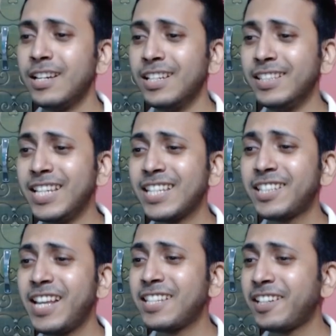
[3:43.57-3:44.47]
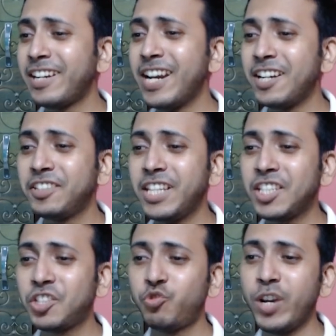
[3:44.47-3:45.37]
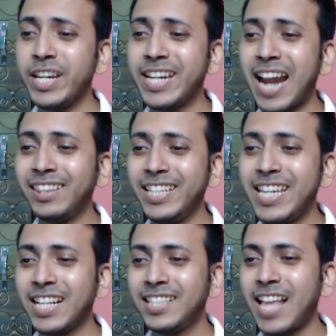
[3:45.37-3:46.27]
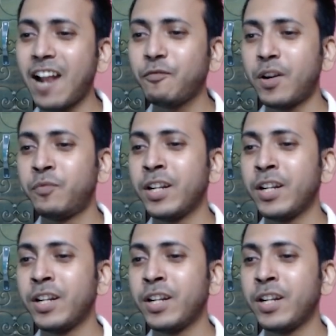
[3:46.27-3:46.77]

This laser hit this string at the exact perfect